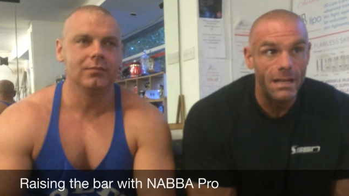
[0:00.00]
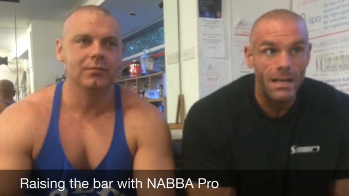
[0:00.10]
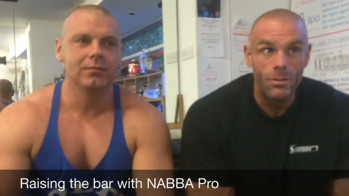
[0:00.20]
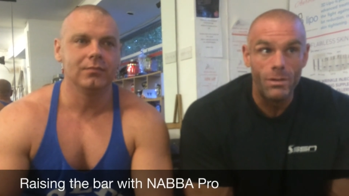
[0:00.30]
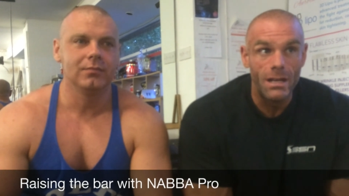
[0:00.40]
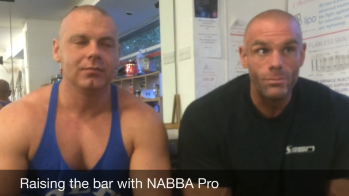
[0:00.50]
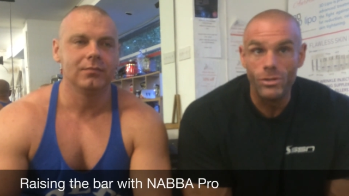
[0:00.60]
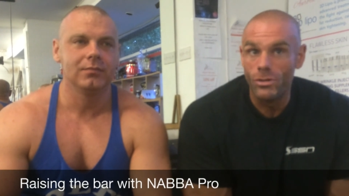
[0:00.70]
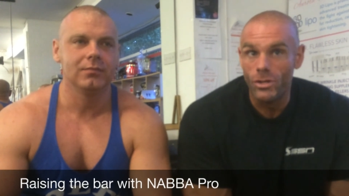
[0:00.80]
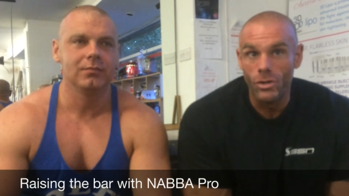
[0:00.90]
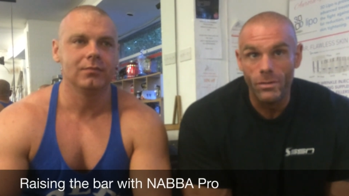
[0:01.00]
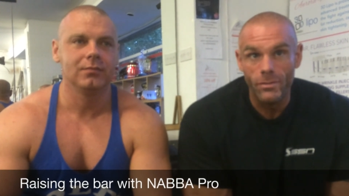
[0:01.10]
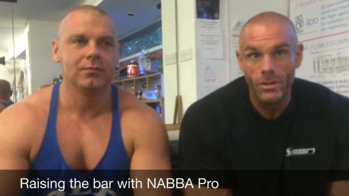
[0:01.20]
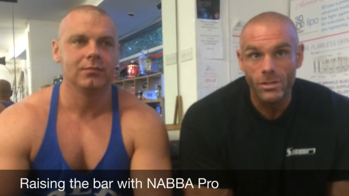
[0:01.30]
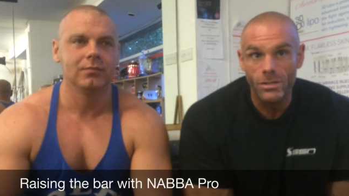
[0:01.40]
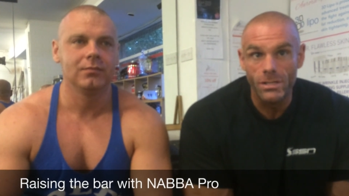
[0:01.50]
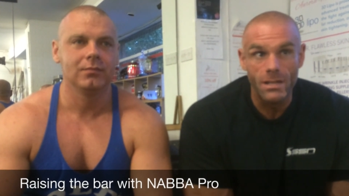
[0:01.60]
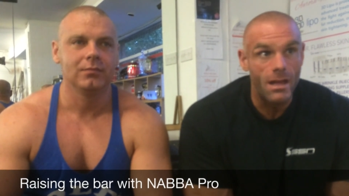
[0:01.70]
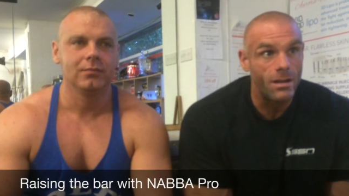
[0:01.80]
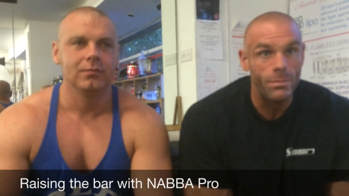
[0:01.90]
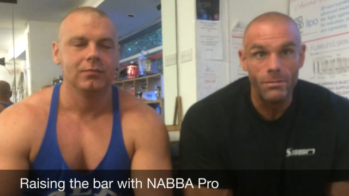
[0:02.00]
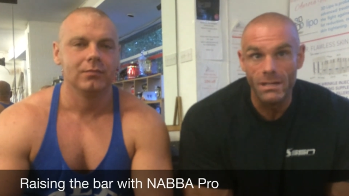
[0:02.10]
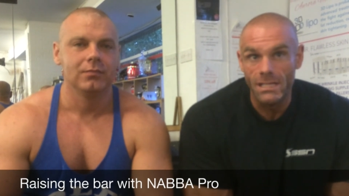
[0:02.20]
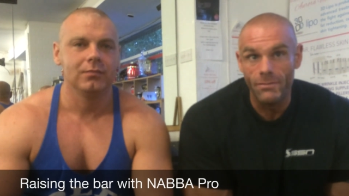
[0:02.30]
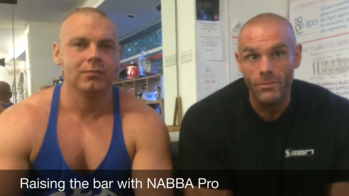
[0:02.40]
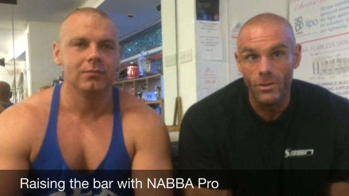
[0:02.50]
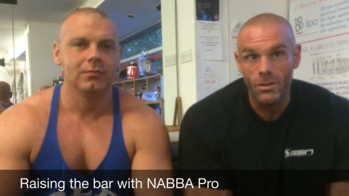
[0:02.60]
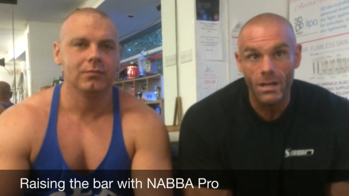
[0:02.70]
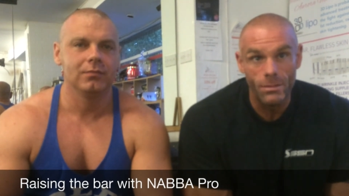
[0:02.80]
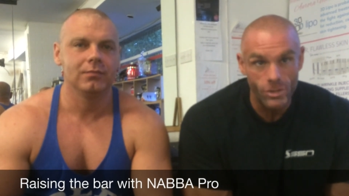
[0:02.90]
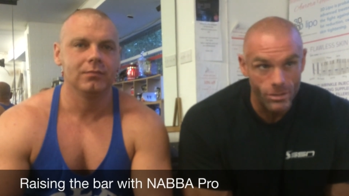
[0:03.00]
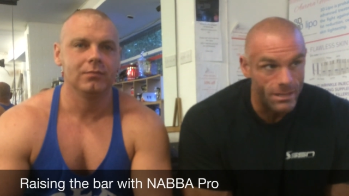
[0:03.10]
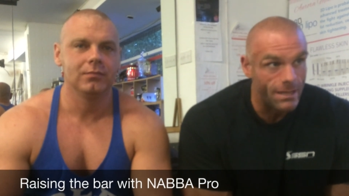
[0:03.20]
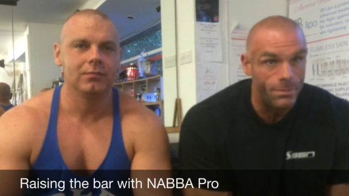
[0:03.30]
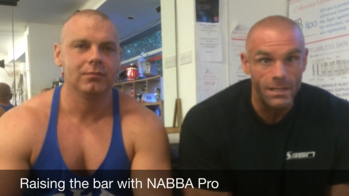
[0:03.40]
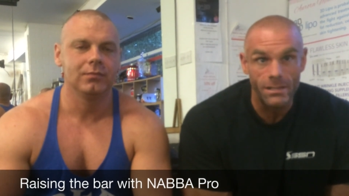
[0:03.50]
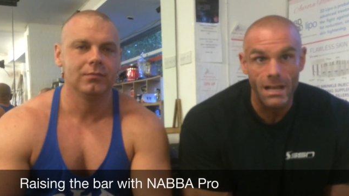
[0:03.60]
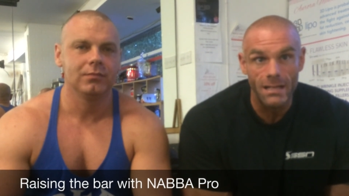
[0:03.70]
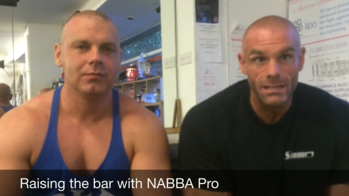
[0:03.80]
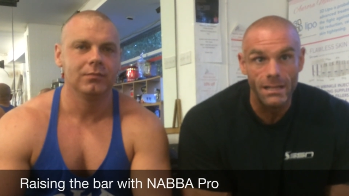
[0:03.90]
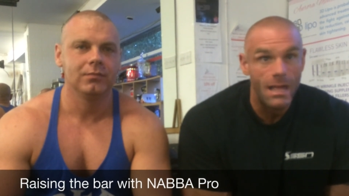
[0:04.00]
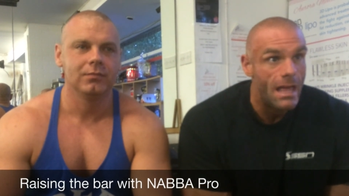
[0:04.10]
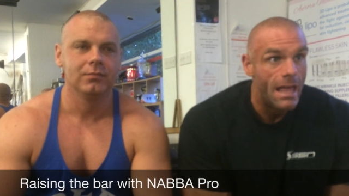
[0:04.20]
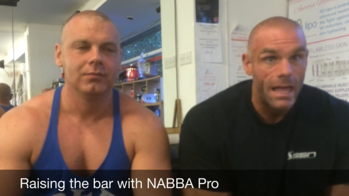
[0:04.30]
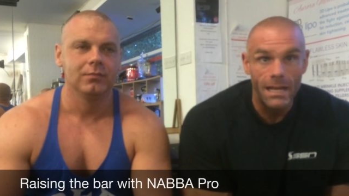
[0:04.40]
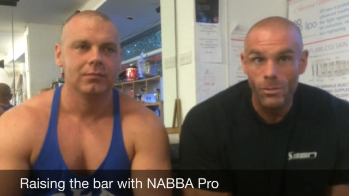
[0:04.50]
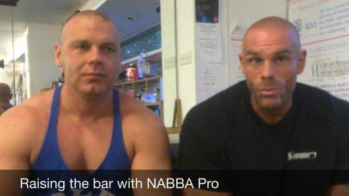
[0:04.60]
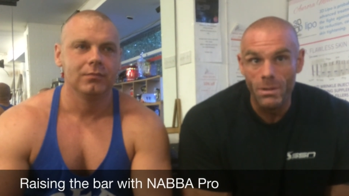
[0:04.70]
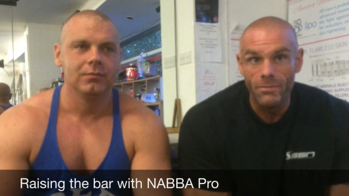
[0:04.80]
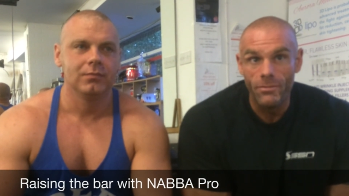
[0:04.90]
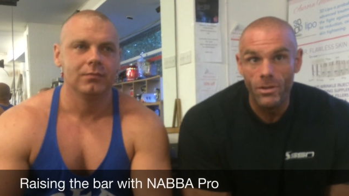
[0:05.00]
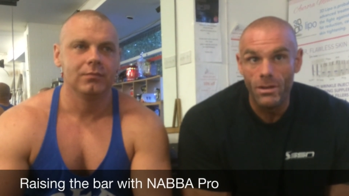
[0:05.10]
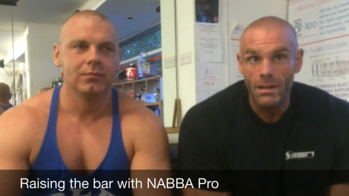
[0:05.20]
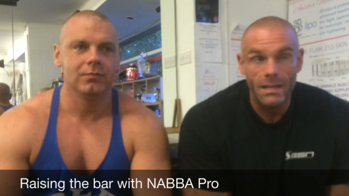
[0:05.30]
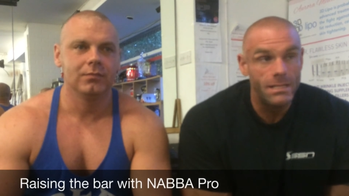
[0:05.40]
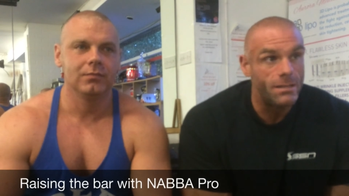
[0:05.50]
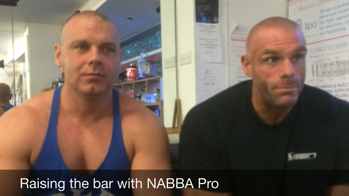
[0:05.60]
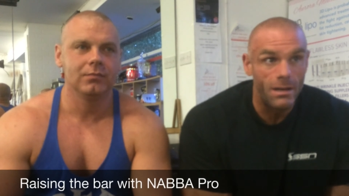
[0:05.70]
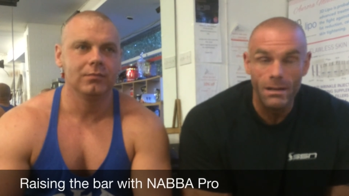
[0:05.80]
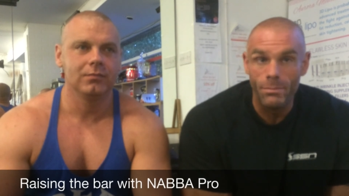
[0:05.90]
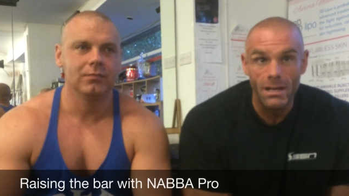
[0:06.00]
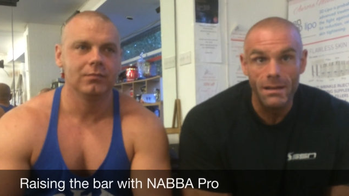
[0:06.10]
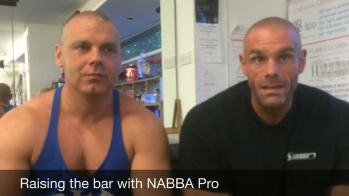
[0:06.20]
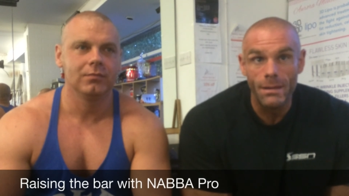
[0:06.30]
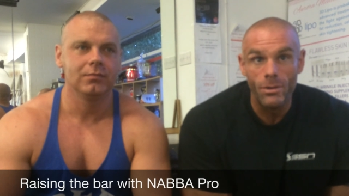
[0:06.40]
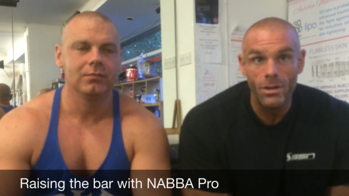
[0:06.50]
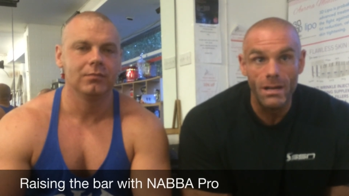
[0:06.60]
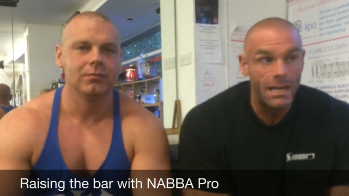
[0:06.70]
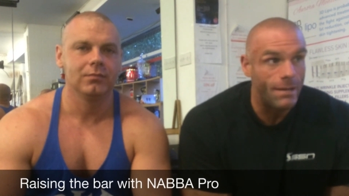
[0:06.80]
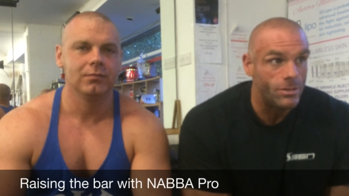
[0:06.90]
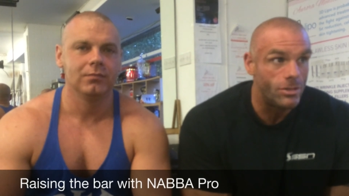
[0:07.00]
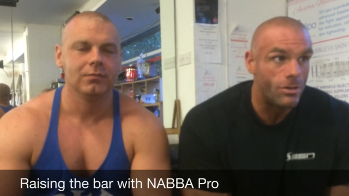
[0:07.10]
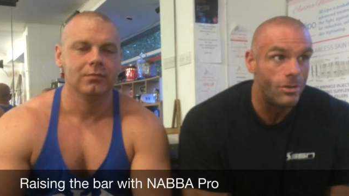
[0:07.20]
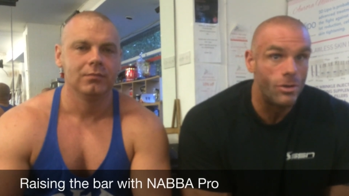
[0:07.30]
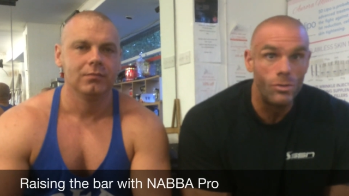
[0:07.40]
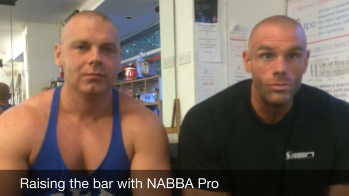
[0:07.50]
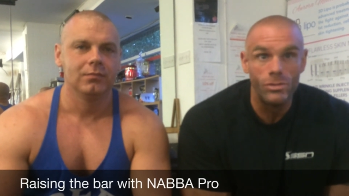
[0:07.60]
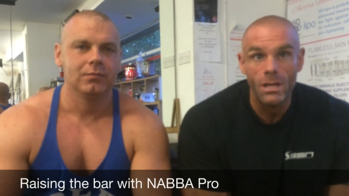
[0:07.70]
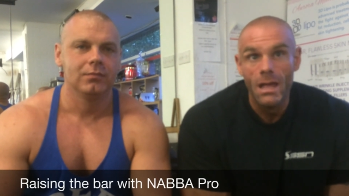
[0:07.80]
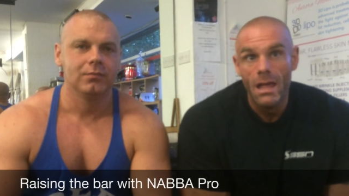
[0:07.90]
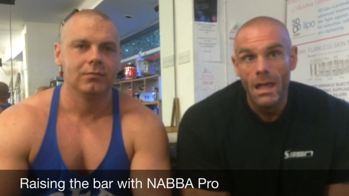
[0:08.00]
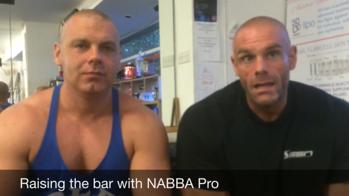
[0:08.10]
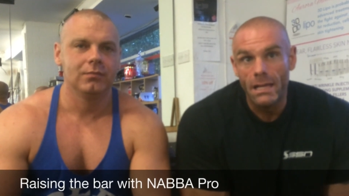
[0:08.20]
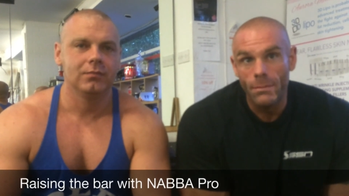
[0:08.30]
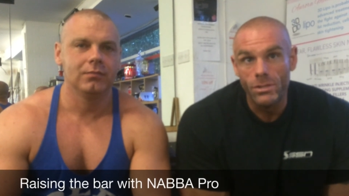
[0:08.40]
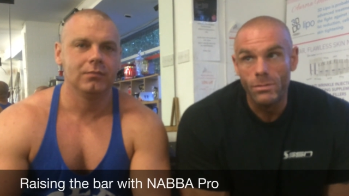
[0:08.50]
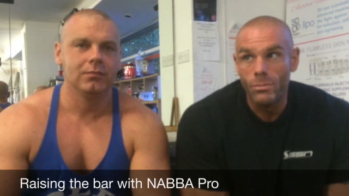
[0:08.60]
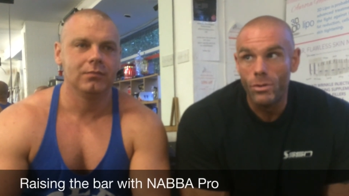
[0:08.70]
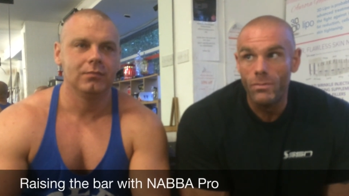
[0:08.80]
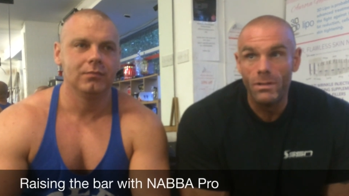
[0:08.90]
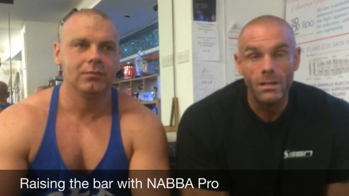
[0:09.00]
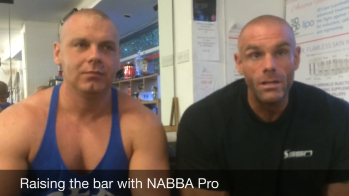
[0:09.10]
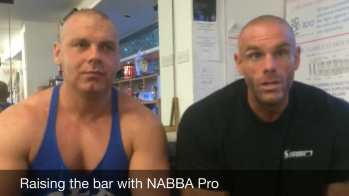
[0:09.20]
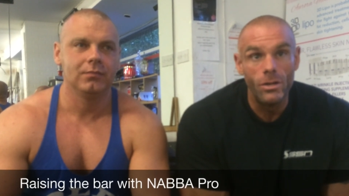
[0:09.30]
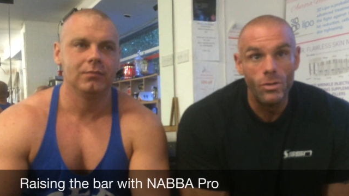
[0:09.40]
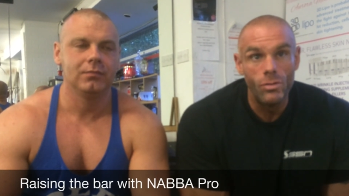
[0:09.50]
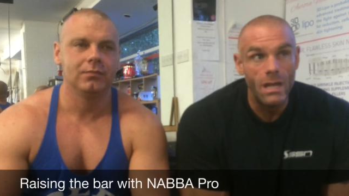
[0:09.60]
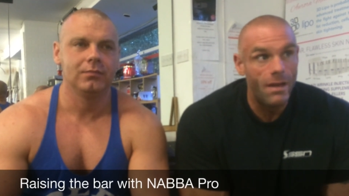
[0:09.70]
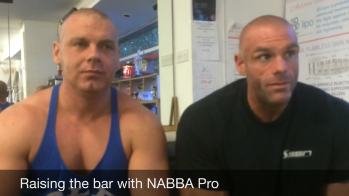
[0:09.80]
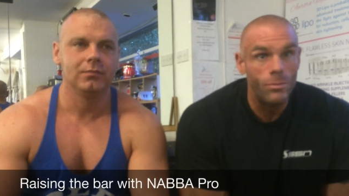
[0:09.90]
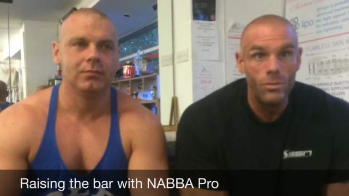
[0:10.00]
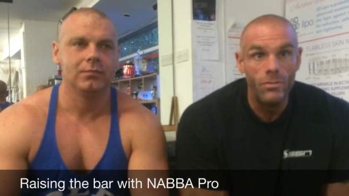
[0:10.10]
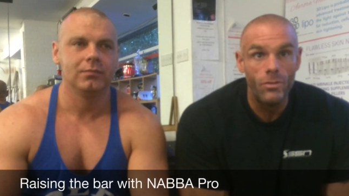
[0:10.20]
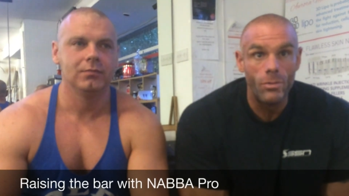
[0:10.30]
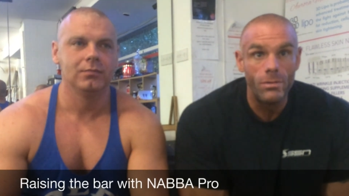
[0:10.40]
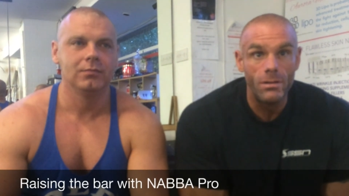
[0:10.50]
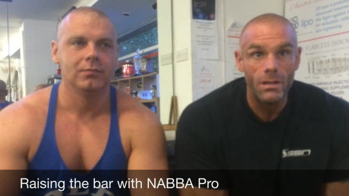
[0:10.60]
Speaker 1: delighted to win. I'm sure the universe, the stand will be raised even further, and I'm sure the Lee Priest Classic it'll go up even further. And that's the brilliant thing about it. It keeps us on our toes, it keeps us improving, and you know you have to move forward